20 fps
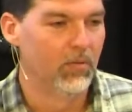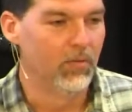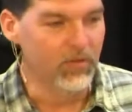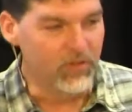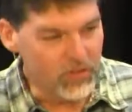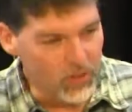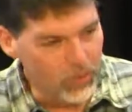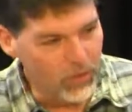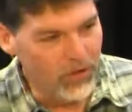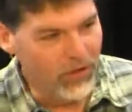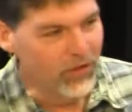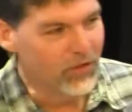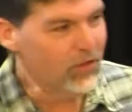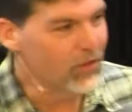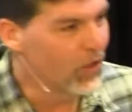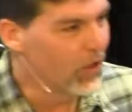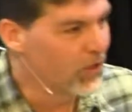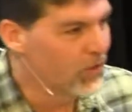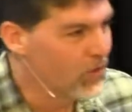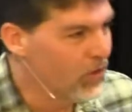When someone
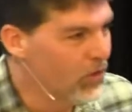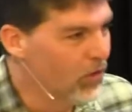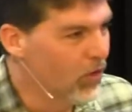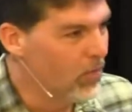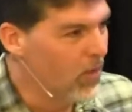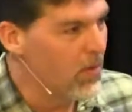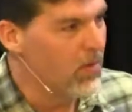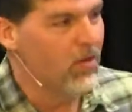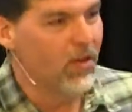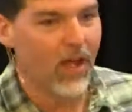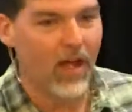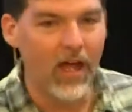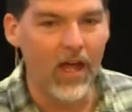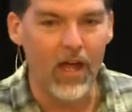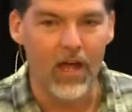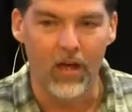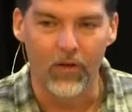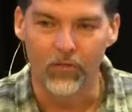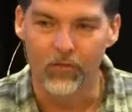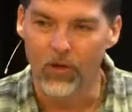insults you, or maybe they
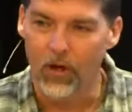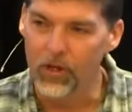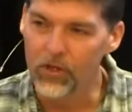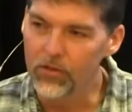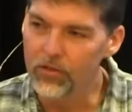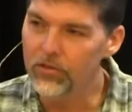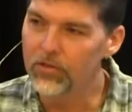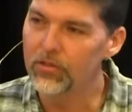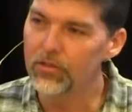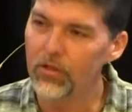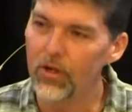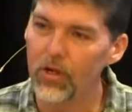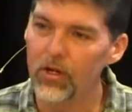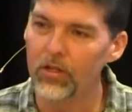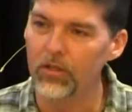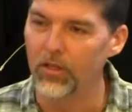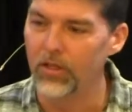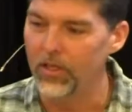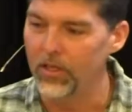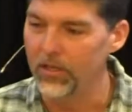have, are you
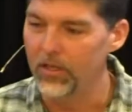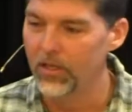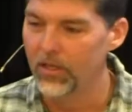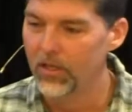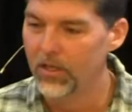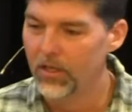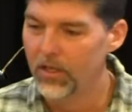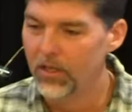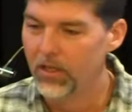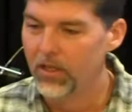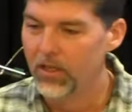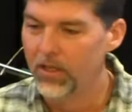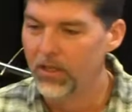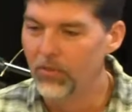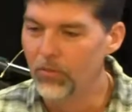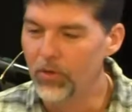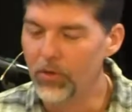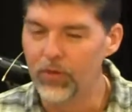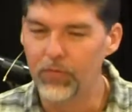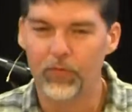struggling
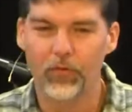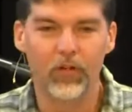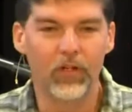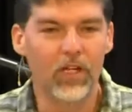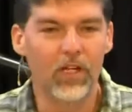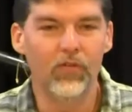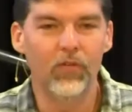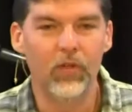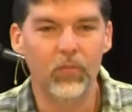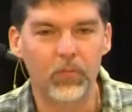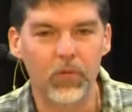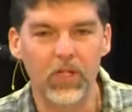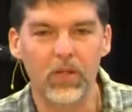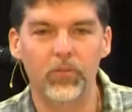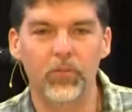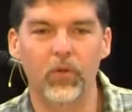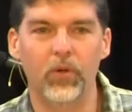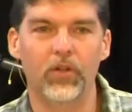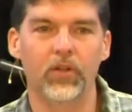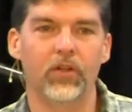with forgiving
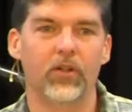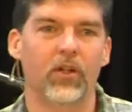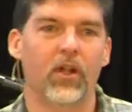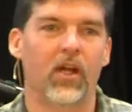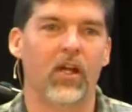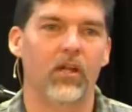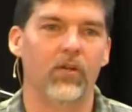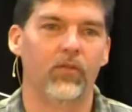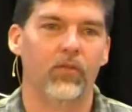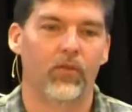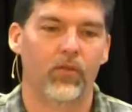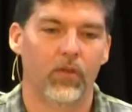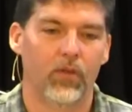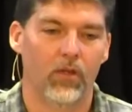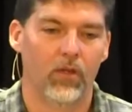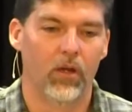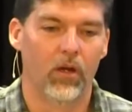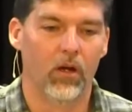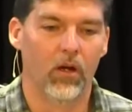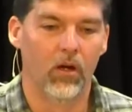people in your life?
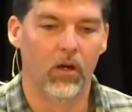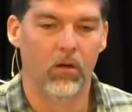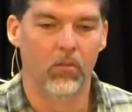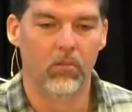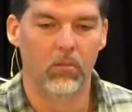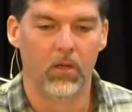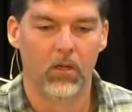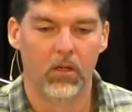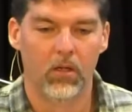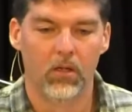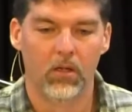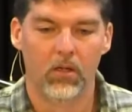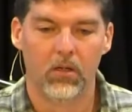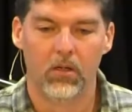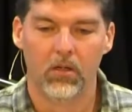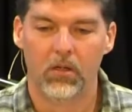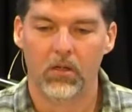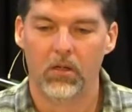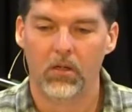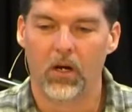Um,
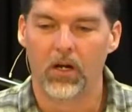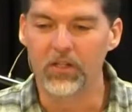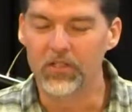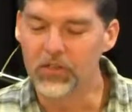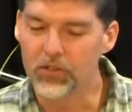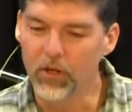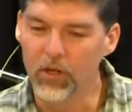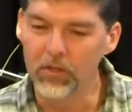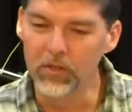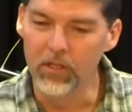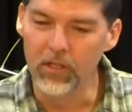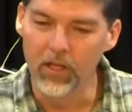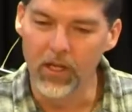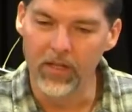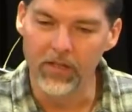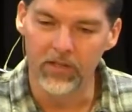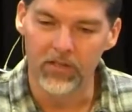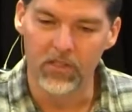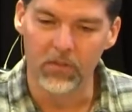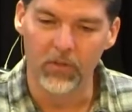are you struggling
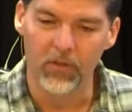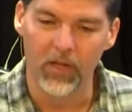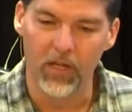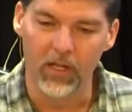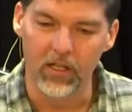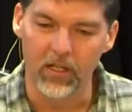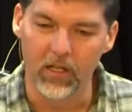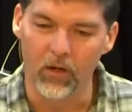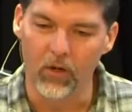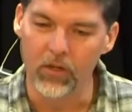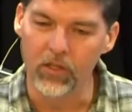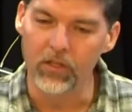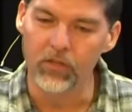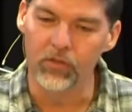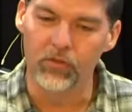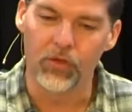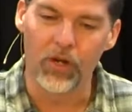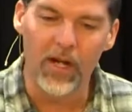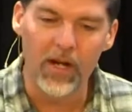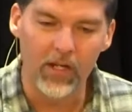letting some of that go? Or
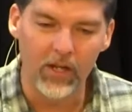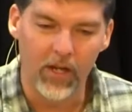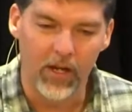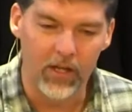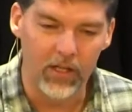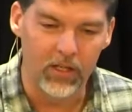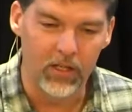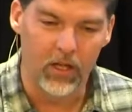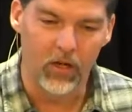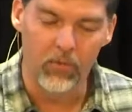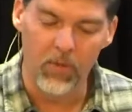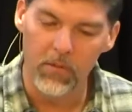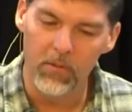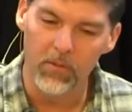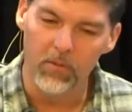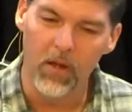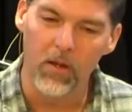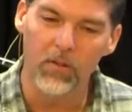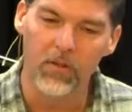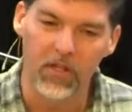try to let it go?
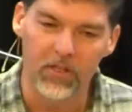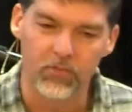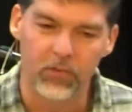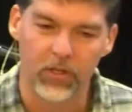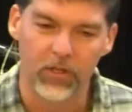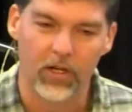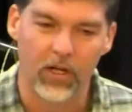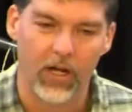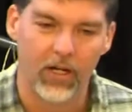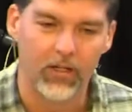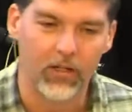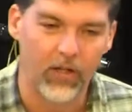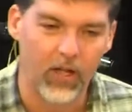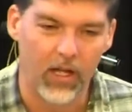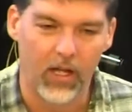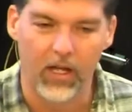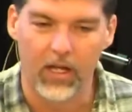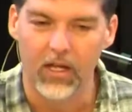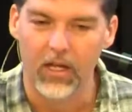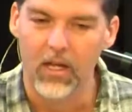Maybe, maybe that's where you're at
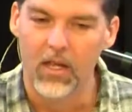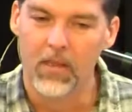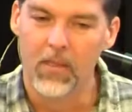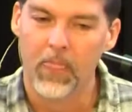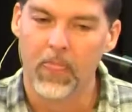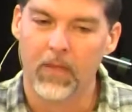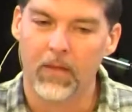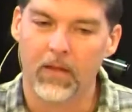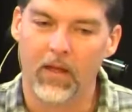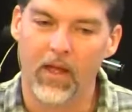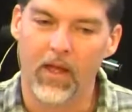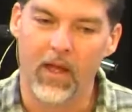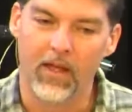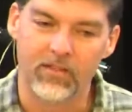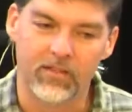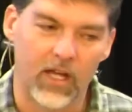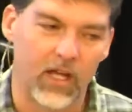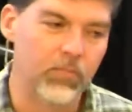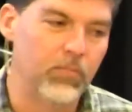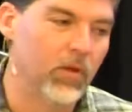today
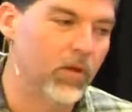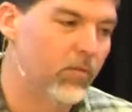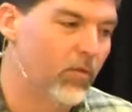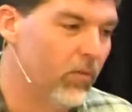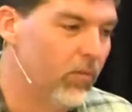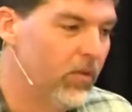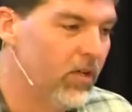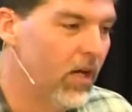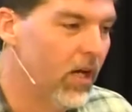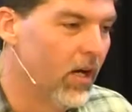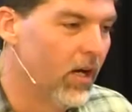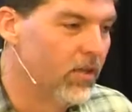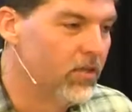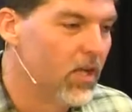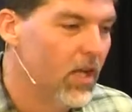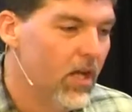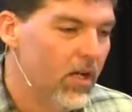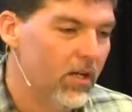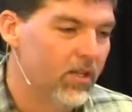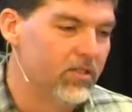as I'd been for years,
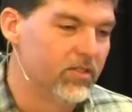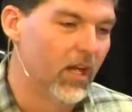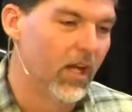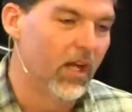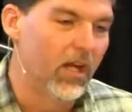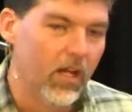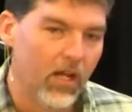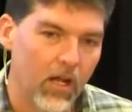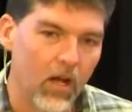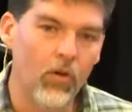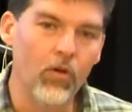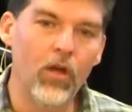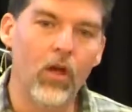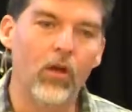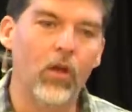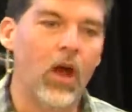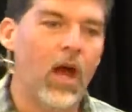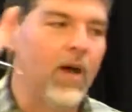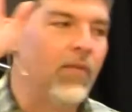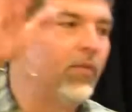to say, oh,
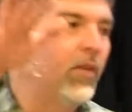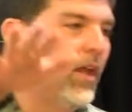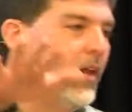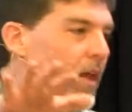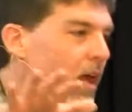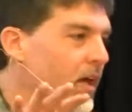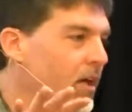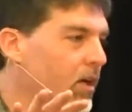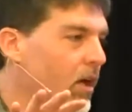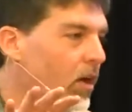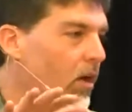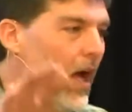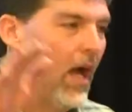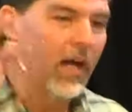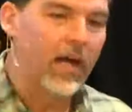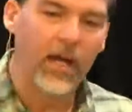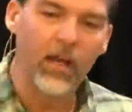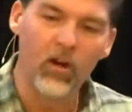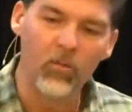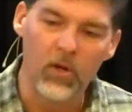no, no, I've let that go.
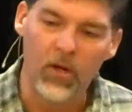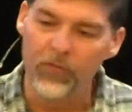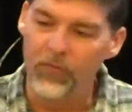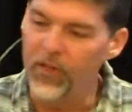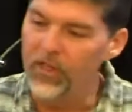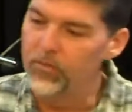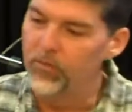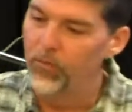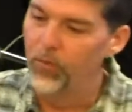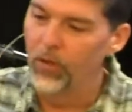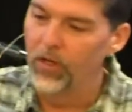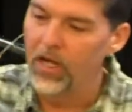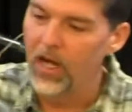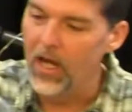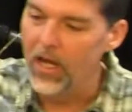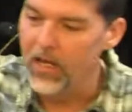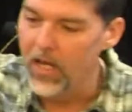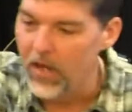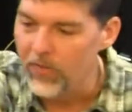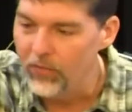I got on my face before
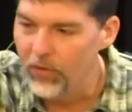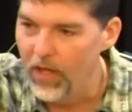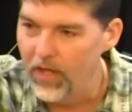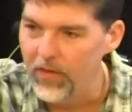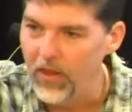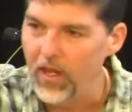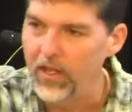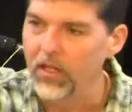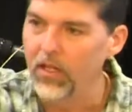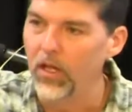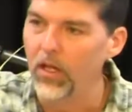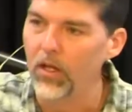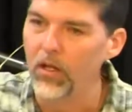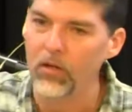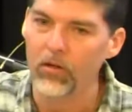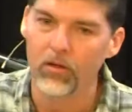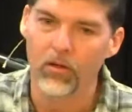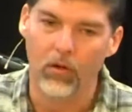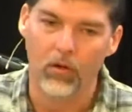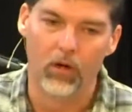God and I've let that
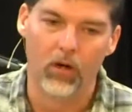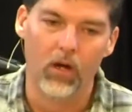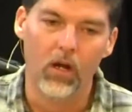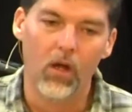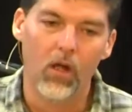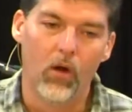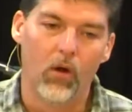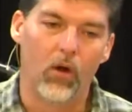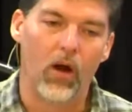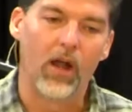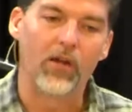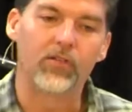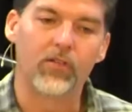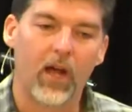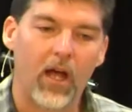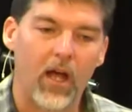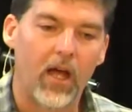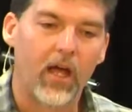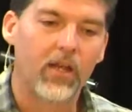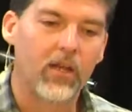go, or, or I
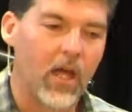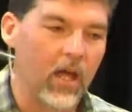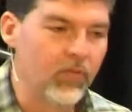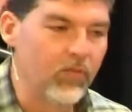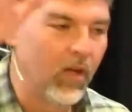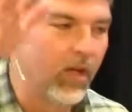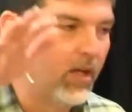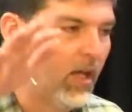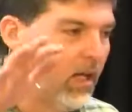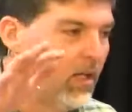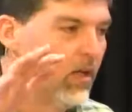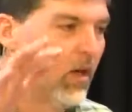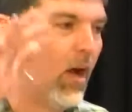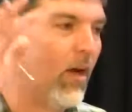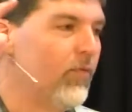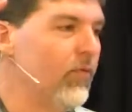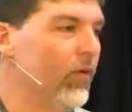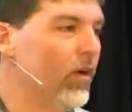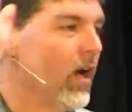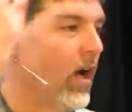tried and I've let that go.
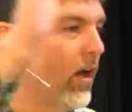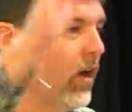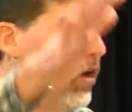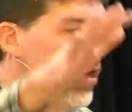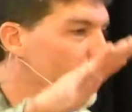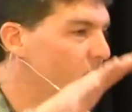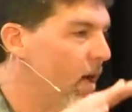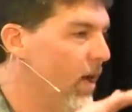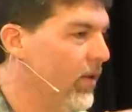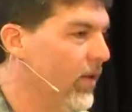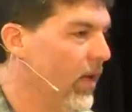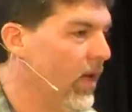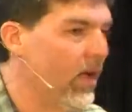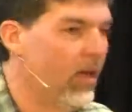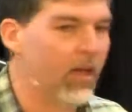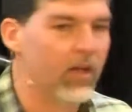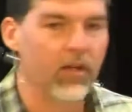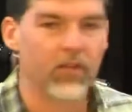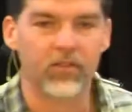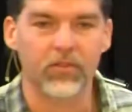I forgot all about
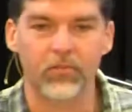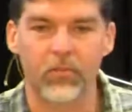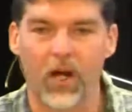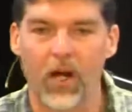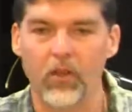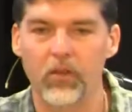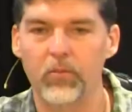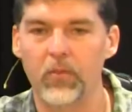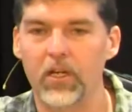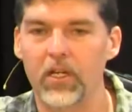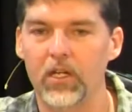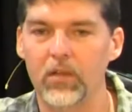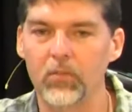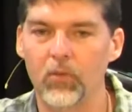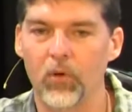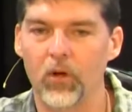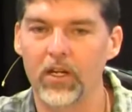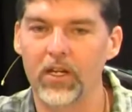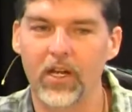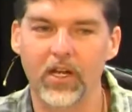that. It doesn't bother me
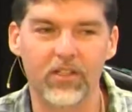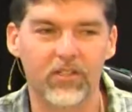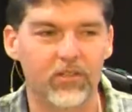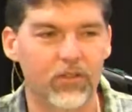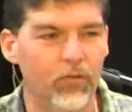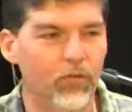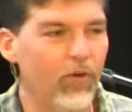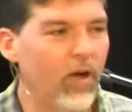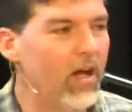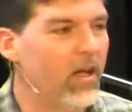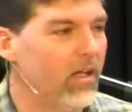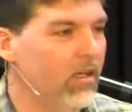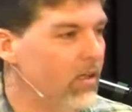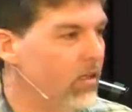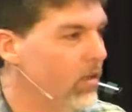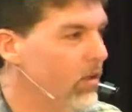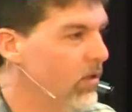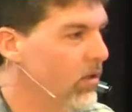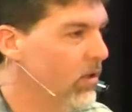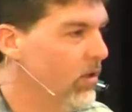anymore, yet it's defining
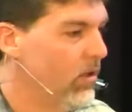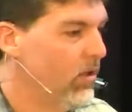you.